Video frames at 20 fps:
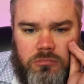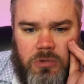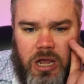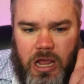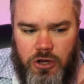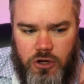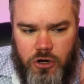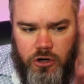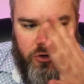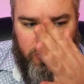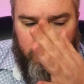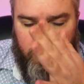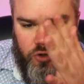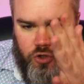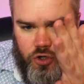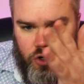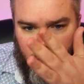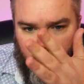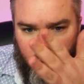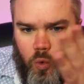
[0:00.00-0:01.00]
and
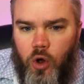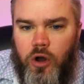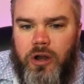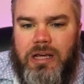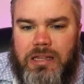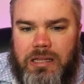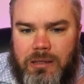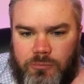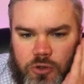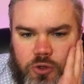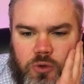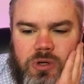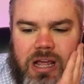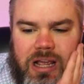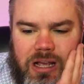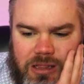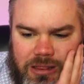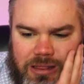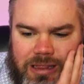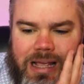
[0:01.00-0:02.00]
you're wanting them to
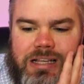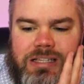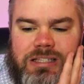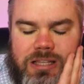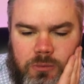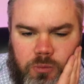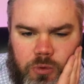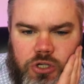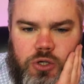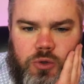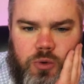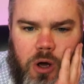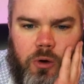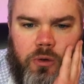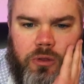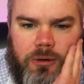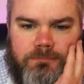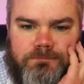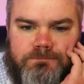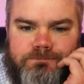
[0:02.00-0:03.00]
take less than what you owe
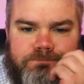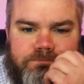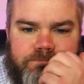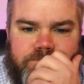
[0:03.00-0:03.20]
them.